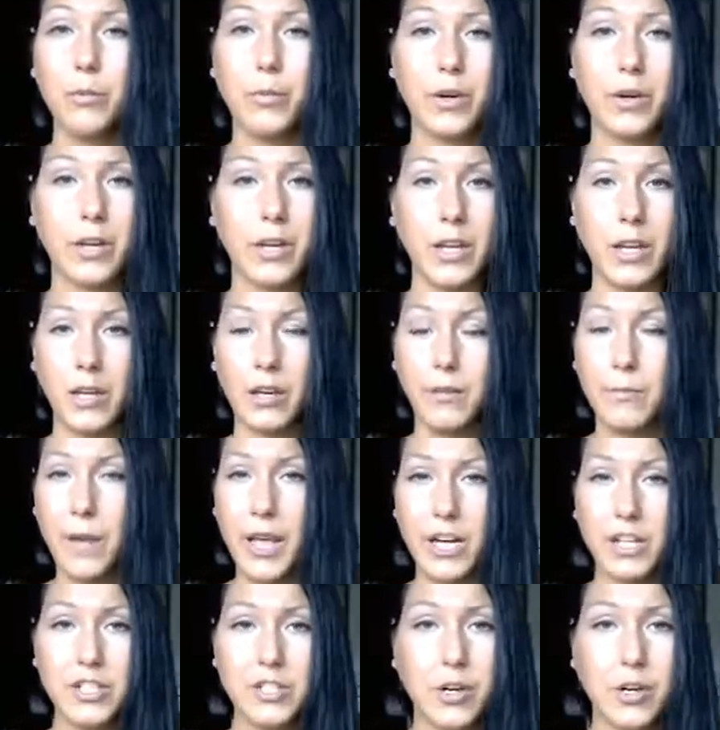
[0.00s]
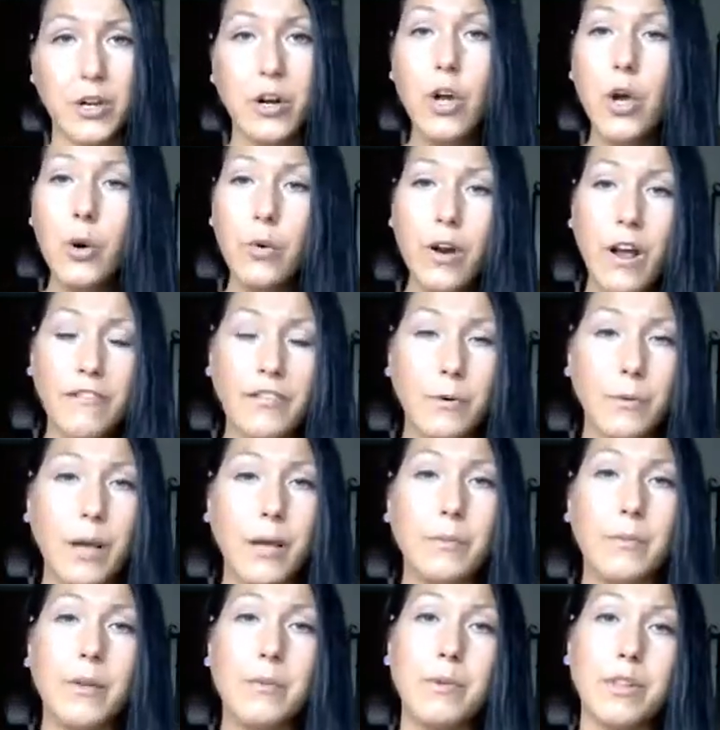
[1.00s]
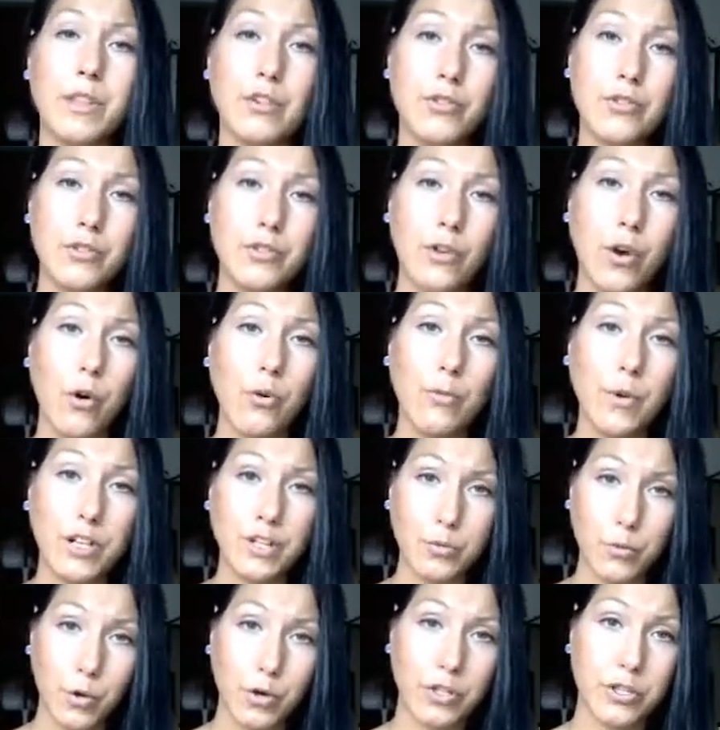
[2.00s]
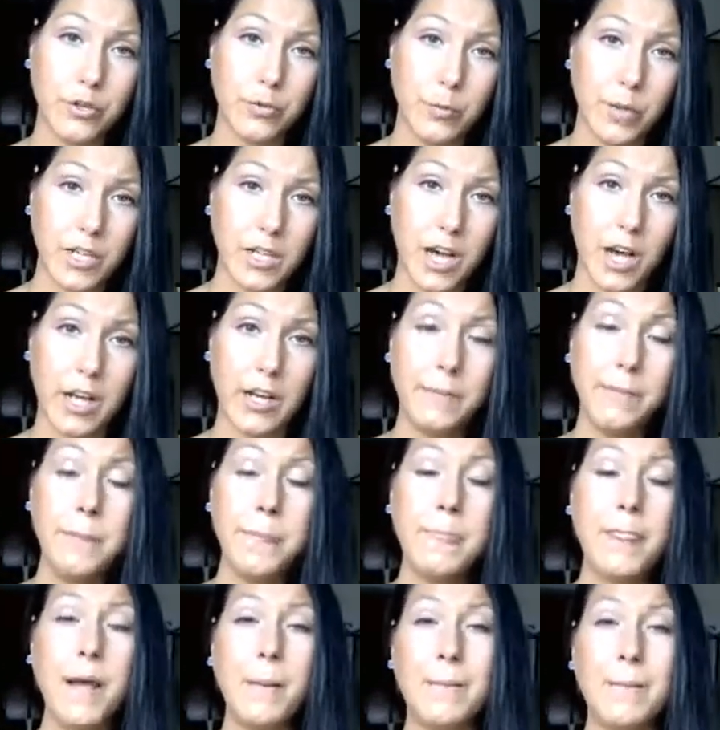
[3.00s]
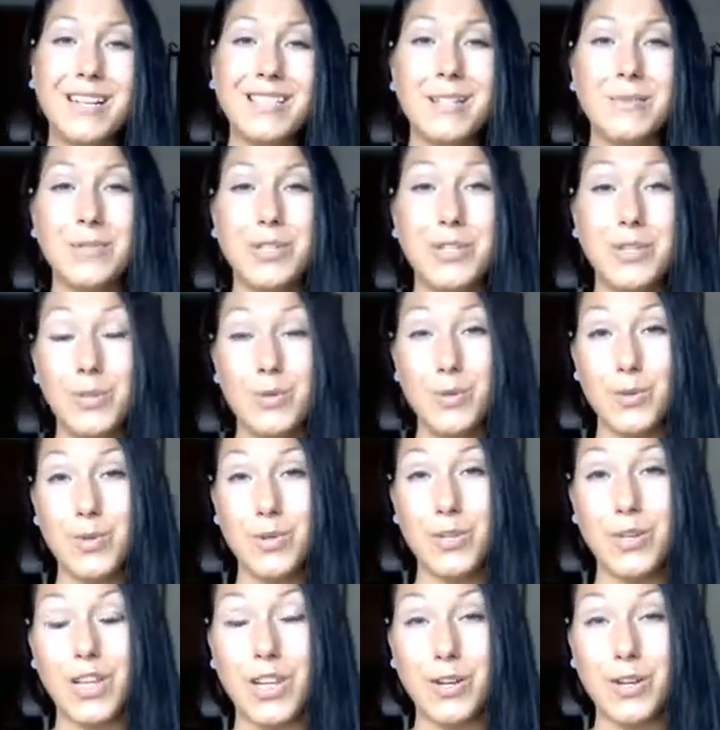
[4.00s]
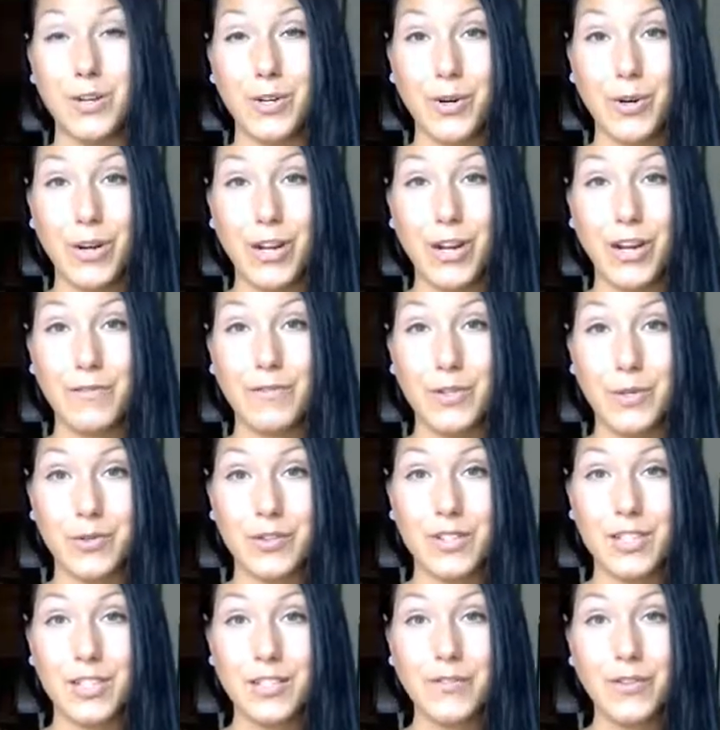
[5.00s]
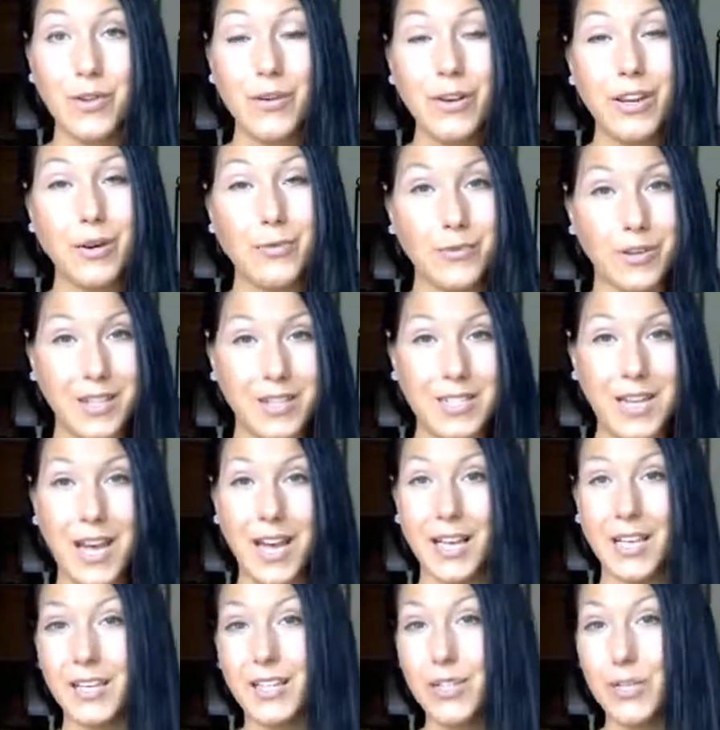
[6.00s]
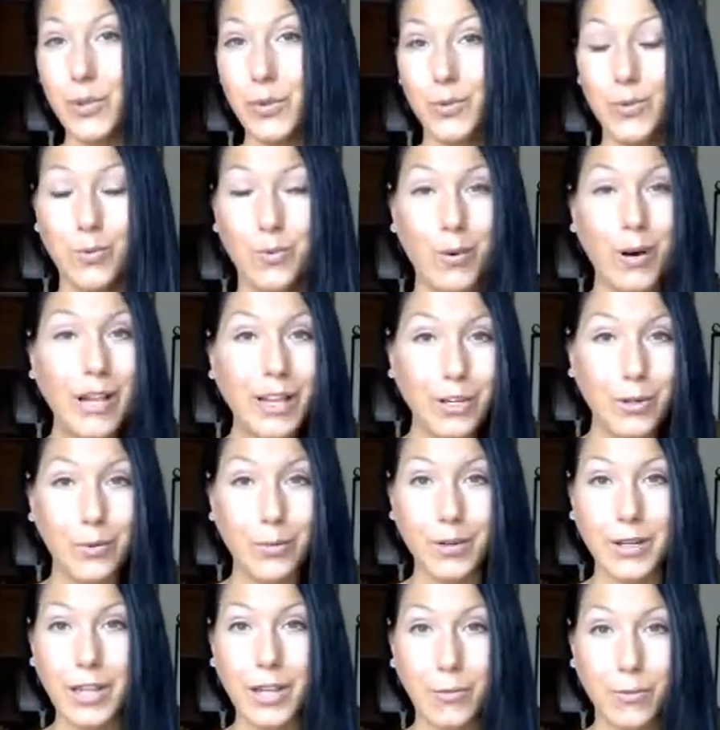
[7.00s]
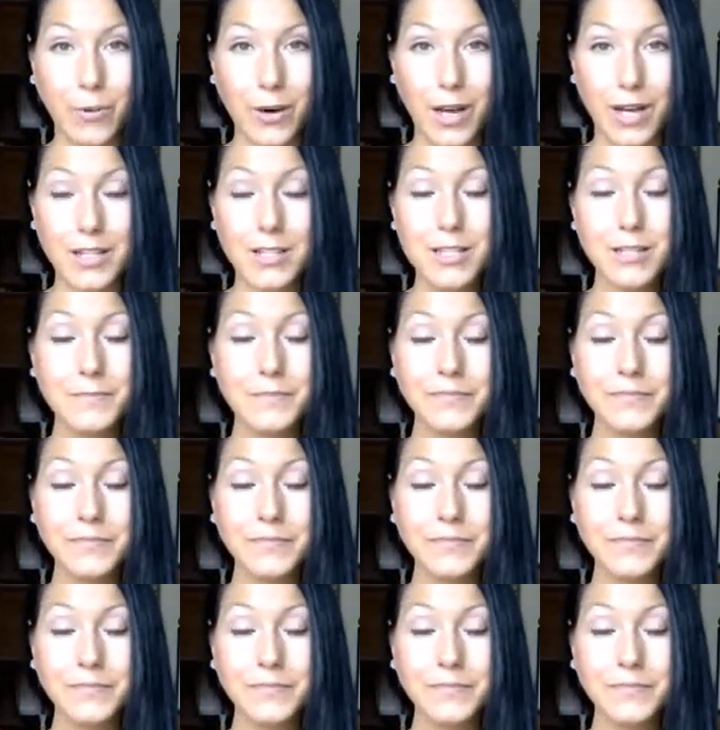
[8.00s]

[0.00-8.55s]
booking manager, whatever it might be, but there's so much more to be done. But it's up to you to get your creative juices flowing and really tie into what you really want,